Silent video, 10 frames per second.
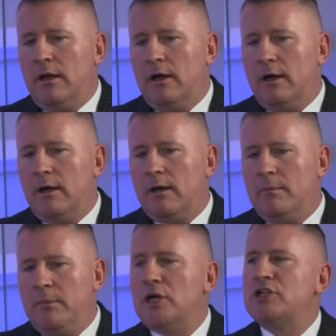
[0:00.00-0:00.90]
Uh,
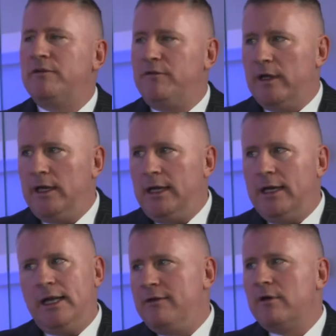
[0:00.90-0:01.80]
mercifully,
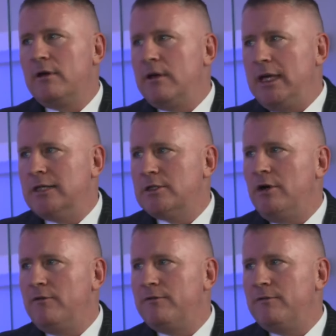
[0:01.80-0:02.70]
it never kicked
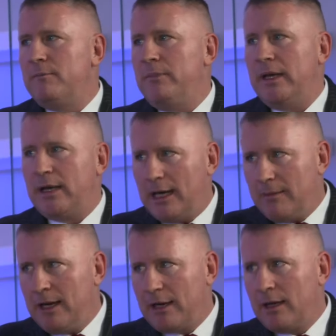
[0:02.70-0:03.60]
off, but it
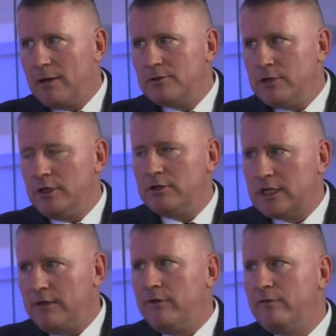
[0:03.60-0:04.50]
came that close. You can
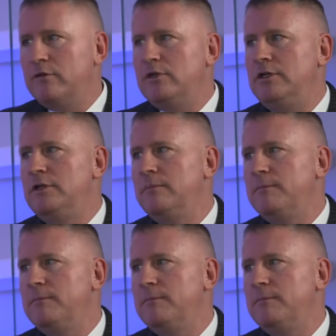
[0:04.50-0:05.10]
see from the footage.